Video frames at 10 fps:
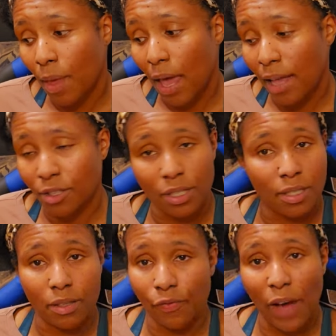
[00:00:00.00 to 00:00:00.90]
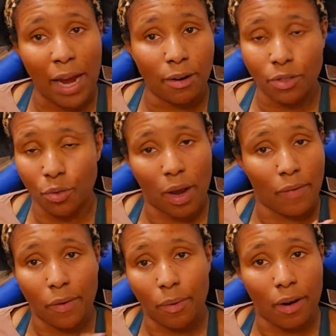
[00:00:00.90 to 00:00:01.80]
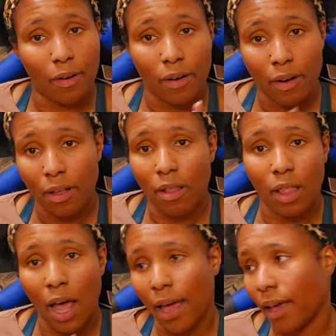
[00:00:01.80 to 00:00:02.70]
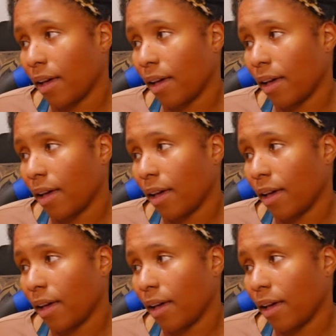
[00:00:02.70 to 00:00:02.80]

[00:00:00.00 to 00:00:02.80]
and just fires are everywhere. Like,